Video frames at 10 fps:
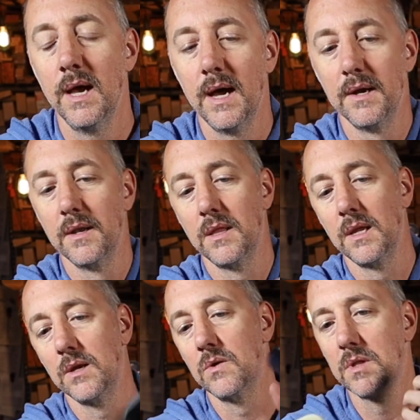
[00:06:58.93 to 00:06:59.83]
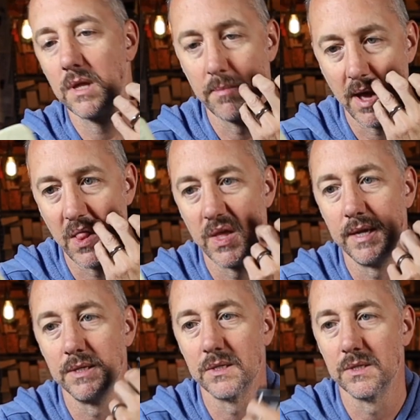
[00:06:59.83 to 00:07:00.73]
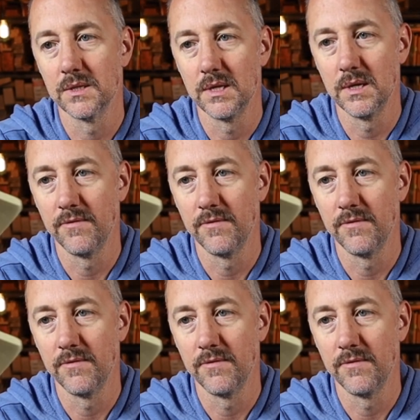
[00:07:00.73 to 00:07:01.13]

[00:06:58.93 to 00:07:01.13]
And the good thing about these is the